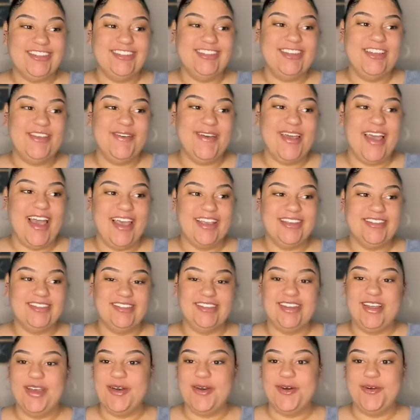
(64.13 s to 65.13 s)
you guys
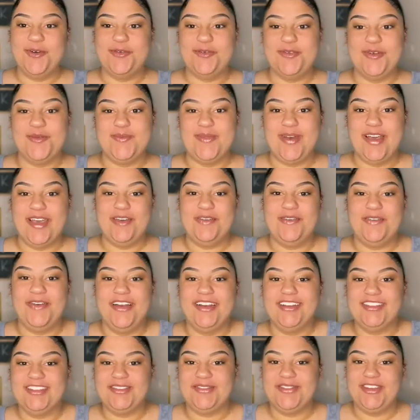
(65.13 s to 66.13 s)
know from my
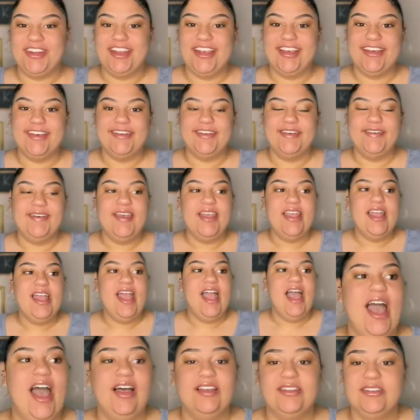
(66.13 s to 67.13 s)
first video,
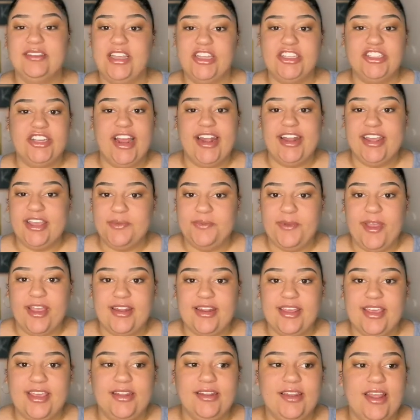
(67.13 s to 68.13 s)
I was not trying to get
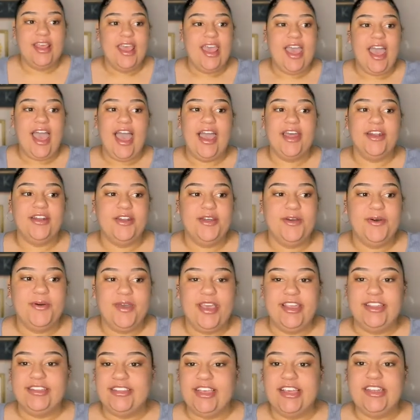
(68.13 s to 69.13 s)
pregnant, had no
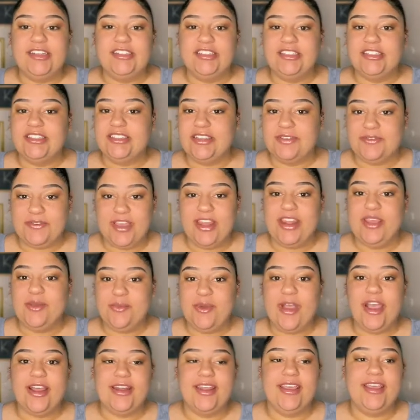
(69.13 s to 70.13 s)
intentions of getting
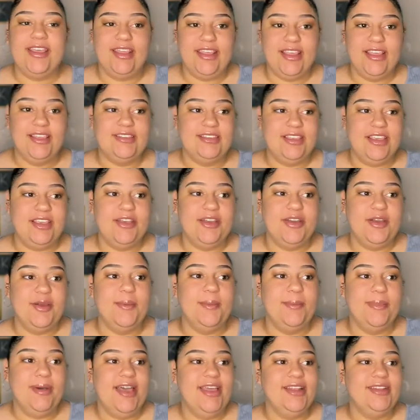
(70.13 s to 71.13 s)
pregnant this year,
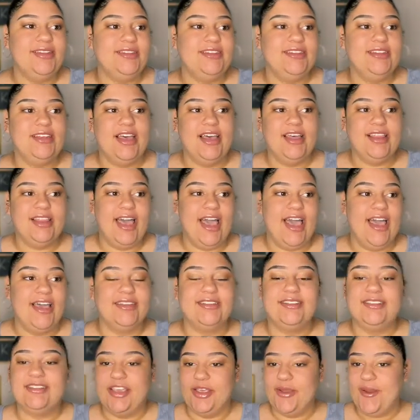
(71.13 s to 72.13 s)
but
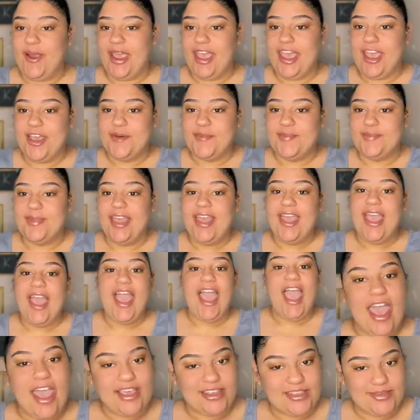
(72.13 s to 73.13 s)
alas, here I am
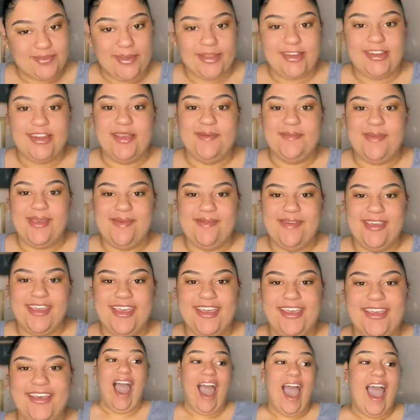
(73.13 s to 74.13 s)
expecting a
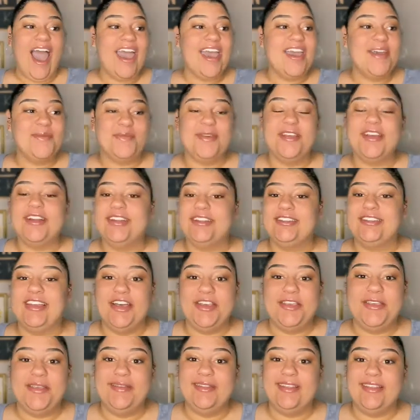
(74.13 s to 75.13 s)
baby. I am here to tell
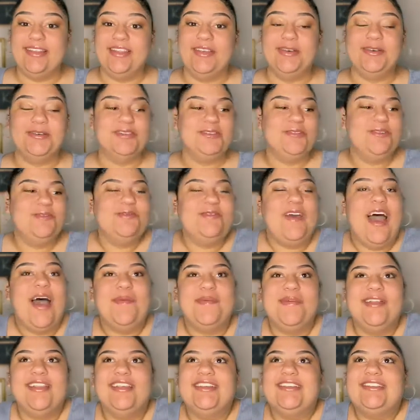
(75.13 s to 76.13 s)
you that those
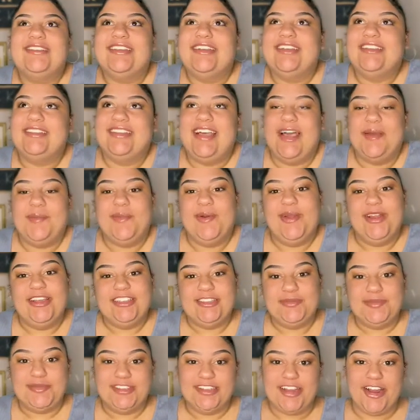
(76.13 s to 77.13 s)
fabulous,
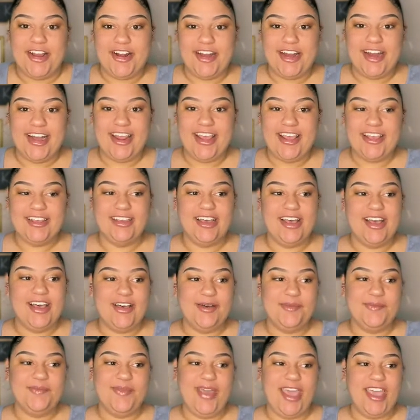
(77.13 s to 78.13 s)
glamorous maternity
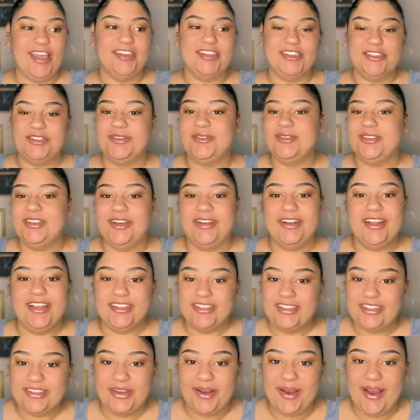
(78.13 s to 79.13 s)
pages you see on
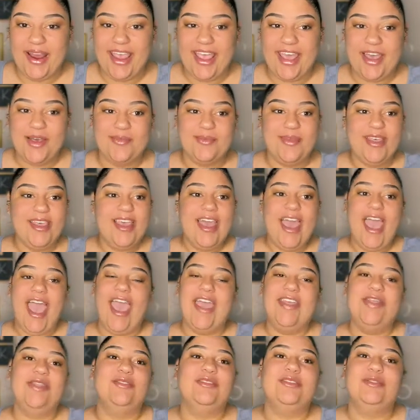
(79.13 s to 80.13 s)
Instagram
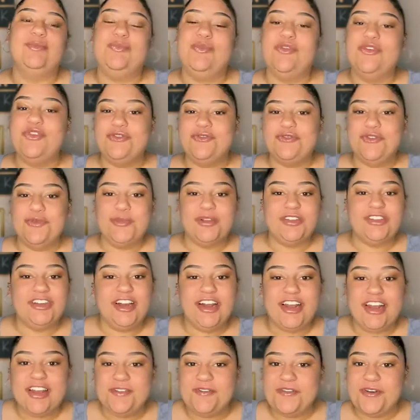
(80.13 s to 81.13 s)
and those beautiful
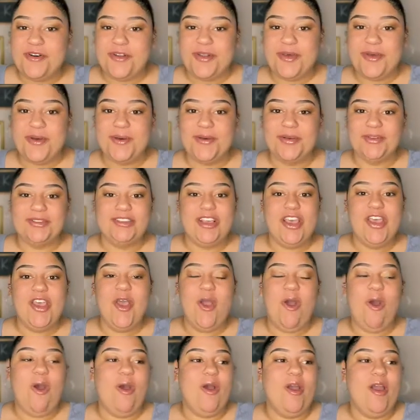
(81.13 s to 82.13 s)
maternity photos
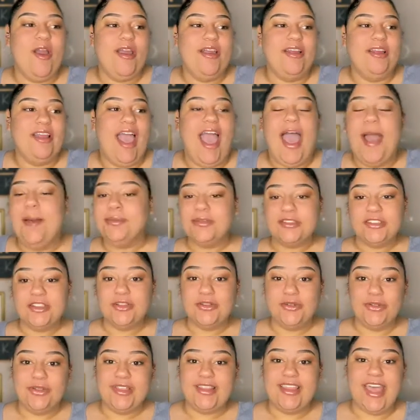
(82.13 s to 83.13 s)
are
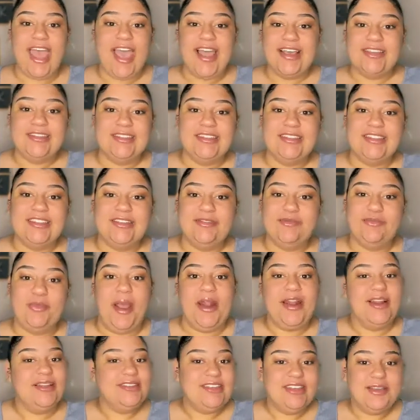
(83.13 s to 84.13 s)
absolutely the essence of
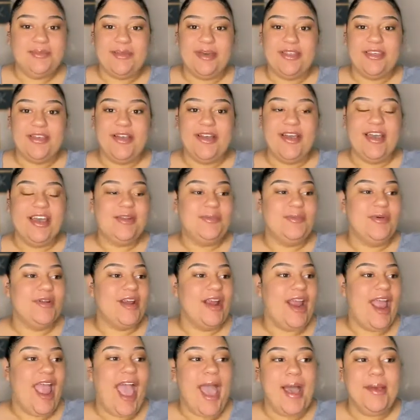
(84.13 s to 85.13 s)
pregnancy and motherhood, but
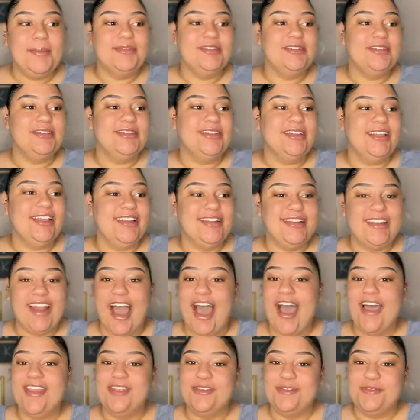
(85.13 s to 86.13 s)
are absolutely
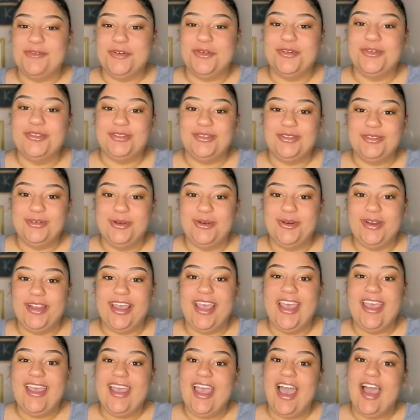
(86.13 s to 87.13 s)
not the full
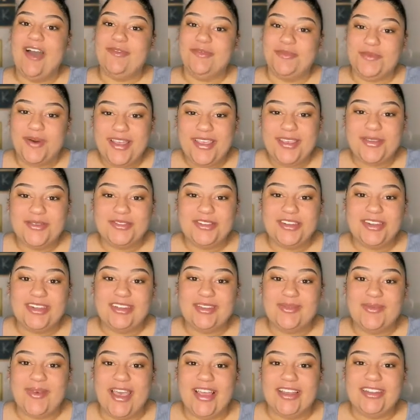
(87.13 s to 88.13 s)
story of what you should
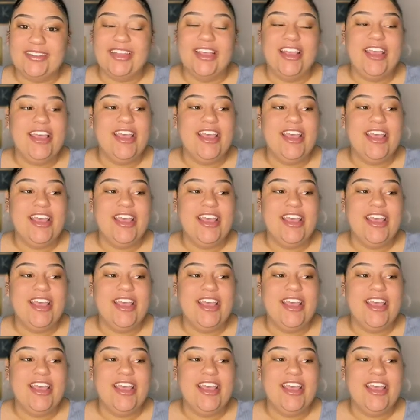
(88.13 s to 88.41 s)
expect